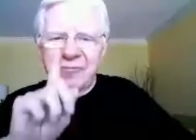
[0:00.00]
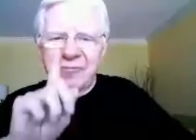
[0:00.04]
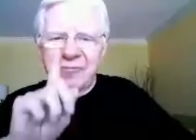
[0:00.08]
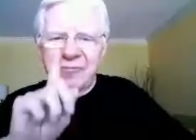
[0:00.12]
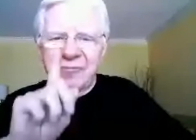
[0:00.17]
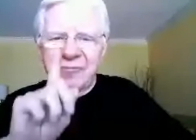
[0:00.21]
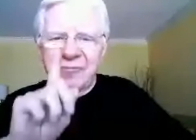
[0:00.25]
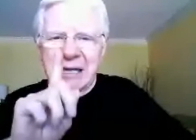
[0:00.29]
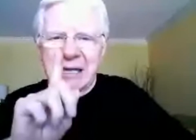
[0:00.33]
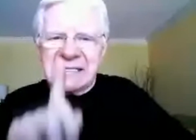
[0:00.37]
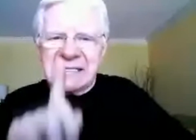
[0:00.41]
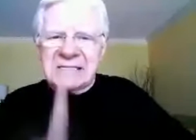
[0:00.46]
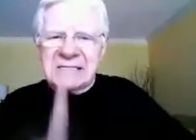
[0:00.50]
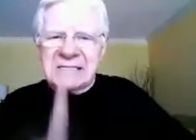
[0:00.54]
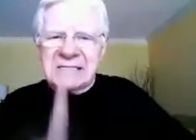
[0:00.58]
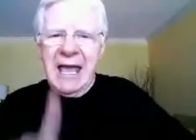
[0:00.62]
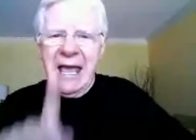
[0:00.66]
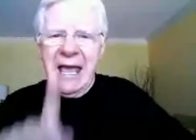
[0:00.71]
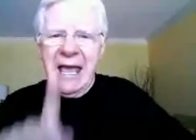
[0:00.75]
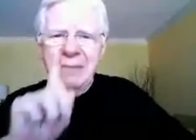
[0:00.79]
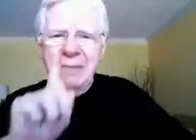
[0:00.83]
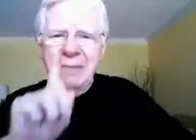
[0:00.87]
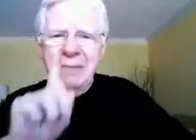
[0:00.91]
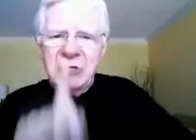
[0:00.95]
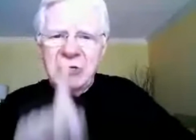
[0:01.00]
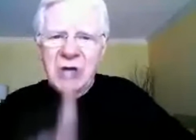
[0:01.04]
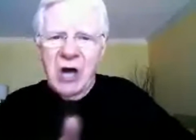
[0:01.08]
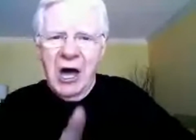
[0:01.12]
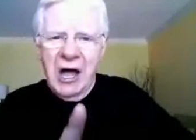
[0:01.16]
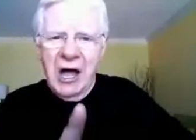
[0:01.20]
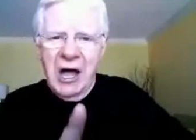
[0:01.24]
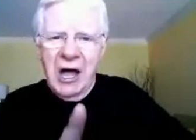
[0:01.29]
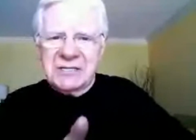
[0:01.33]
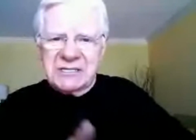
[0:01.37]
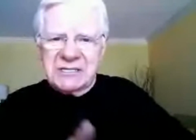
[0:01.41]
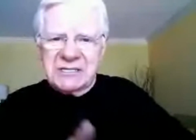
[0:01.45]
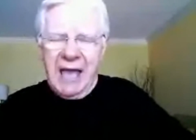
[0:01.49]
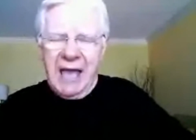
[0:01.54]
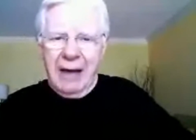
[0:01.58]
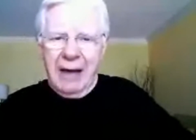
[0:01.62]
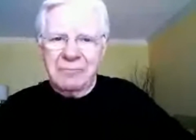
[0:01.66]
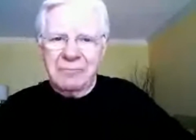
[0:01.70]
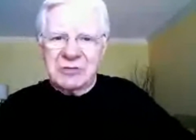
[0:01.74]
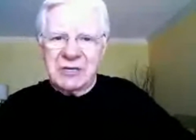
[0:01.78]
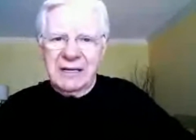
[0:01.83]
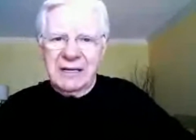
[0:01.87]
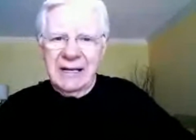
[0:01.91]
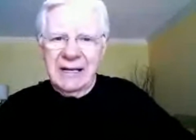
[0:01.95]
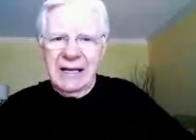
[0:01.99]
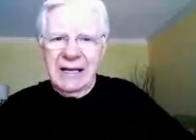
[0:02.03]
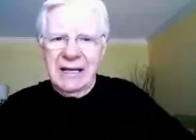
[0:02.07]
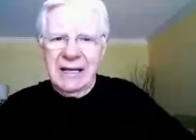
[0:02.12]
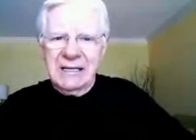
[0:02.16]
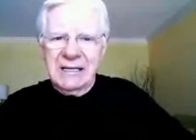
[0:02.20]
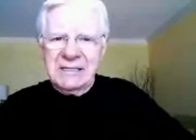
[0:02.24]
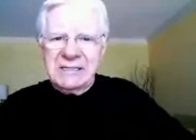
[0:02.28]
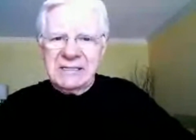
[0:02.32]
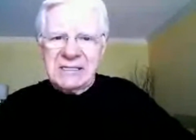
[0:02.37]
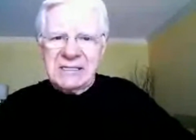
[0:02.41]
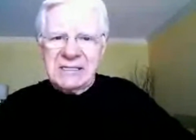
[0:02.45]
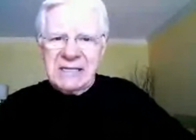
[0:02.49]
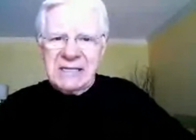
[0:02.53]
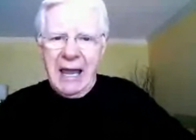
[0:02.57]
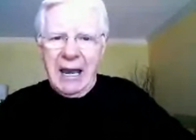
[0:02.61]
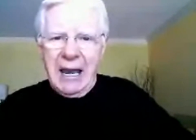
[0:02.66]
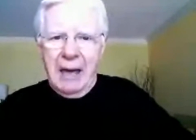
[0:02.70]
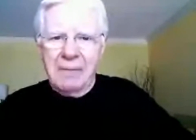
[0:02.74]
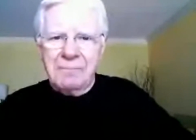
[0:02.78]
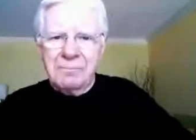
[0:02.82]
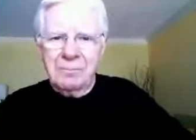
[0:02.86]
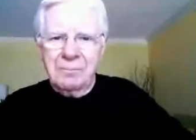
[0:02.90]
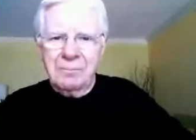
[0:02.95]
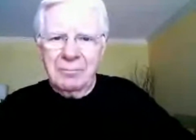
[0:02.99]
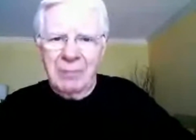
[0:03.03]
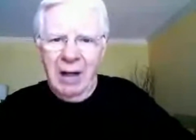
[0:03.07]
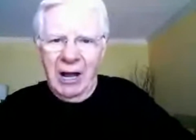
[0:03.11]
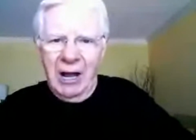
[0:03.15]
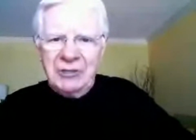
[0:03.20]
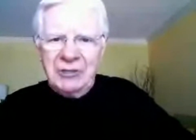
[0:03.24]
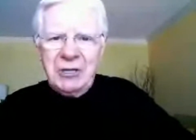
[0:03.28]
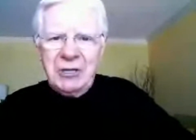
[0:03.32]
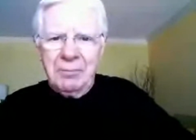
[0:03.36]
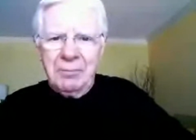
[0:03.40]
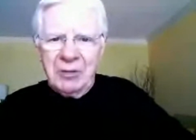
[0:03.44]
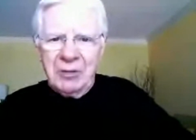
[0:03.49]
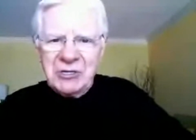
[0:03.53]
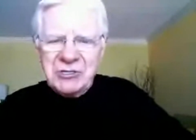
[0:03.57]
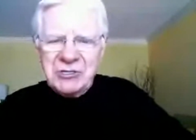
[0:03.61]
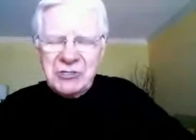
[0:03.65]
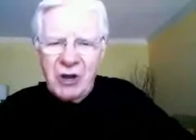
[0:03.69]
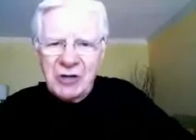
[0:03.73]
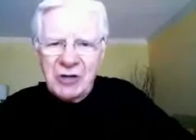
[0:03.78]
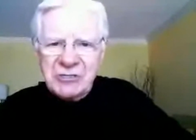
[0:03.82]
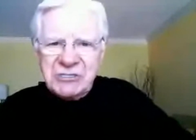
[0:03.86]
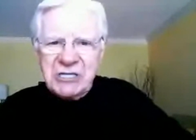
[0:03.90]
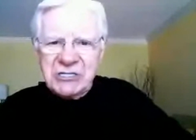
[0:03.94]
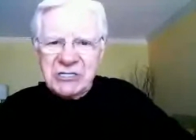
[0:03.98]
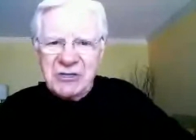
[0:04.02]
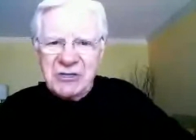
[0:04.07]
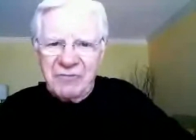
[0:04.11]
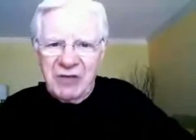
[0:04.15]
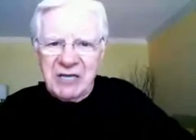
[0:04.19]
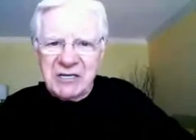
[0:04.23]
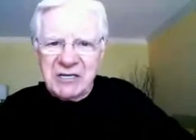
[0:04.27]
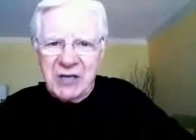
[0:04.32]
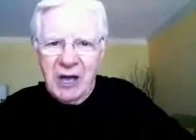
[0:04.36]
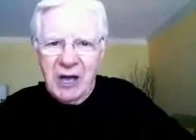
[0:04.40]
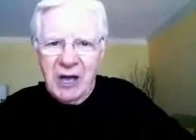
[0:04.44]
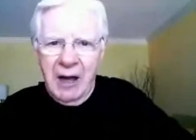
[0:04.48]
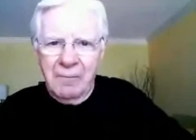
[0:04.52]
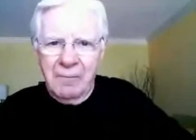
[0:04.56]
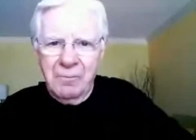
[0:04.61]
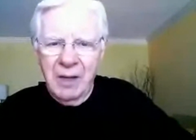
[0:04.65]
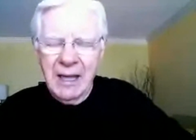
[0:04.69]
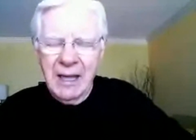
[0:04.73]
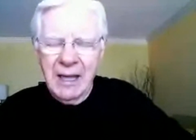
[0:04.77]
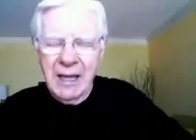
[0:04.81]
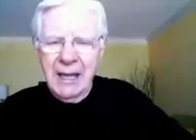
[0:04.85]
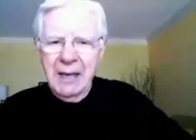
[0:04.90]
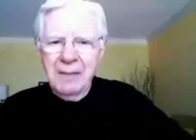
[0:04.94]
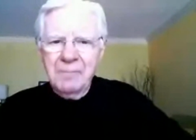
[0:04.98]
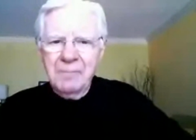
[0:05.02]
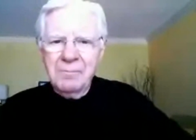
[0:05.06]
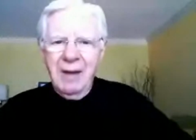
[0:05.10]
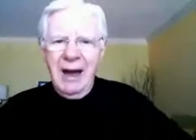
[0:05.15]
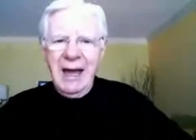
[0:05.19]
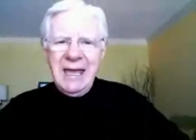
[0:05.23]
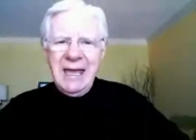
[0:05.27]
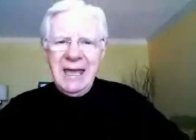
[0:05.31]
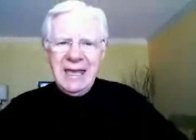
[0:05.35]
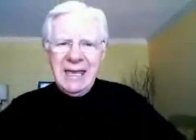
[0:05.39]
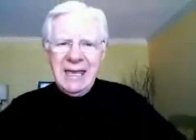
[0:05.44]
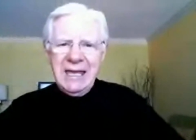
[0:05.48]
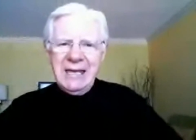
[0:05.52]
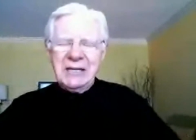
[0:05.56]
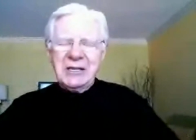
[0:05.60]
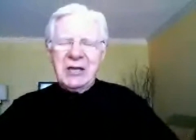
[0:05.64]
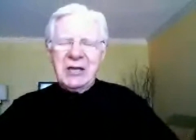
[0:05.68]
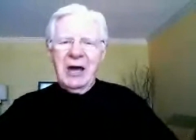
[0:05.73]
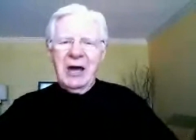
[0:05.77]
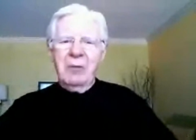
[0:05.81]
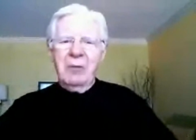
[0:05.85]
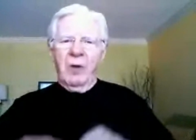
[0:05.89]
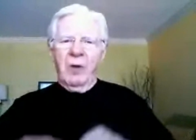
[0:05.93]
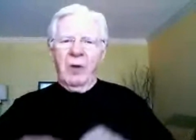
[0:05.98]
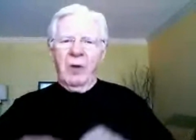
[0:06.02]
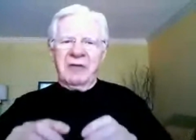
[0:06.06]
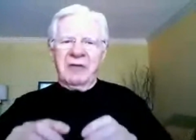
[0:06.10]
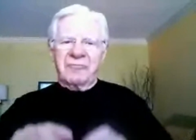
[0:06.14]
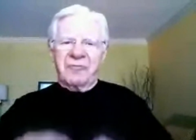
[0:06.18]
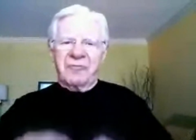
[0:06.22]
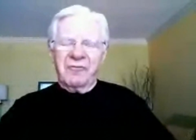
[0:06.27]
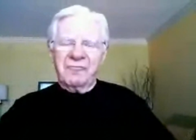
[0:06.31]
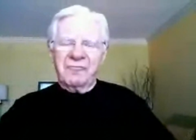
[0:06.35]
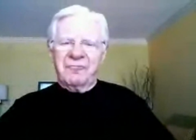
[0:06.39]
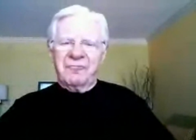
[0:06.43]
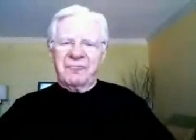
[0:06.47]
from the same concept. Set up multiple sources of income. My income went from